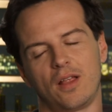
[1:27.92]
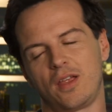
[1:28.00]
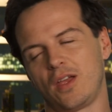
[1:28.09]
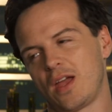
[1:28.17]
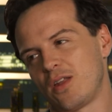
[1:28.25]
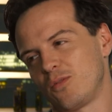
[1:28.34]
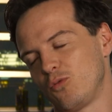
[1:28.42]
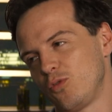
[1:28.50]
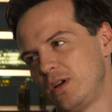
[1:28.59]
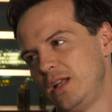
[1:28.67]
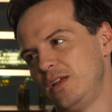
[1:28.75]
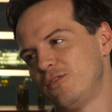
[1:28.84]
You get a
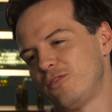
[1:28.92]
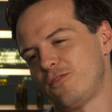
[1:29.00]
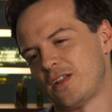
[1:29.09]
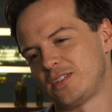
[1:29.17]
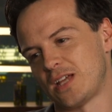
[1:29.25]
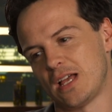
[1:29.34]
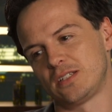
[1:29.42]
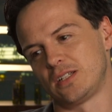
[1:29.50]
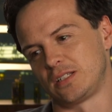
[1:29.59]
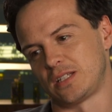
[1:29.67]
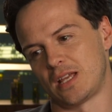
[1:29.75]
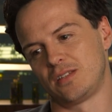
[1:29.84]
really
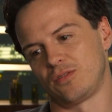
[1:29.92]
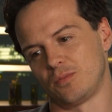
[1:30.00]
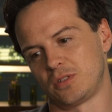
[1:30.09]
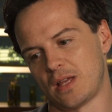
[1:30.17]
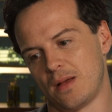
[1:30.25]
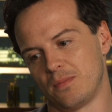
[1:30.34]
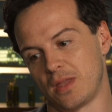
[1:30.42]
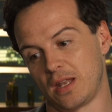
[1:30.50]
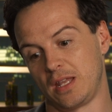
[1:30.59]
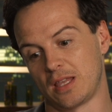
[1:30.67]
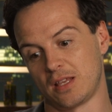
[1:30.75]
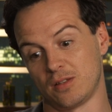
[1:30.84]
fantastic sense from Sam
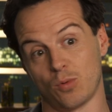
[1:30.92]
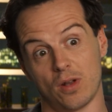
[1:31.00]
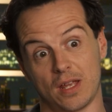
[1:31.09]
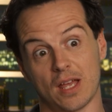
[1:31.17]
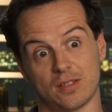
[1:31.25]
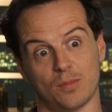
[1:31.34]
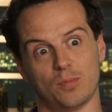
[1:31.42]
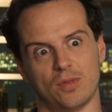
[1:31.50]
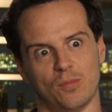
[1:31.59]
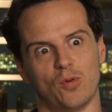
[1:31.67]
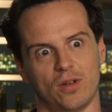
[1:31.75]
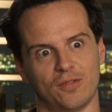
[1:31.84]
that this is what he gets up in
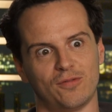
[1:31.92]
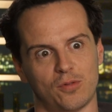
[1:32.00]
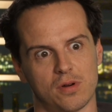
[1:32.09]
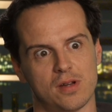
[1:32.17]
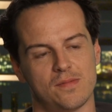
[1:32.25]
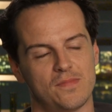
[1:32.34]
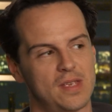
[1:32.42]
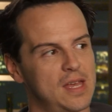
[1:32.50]
the morning for,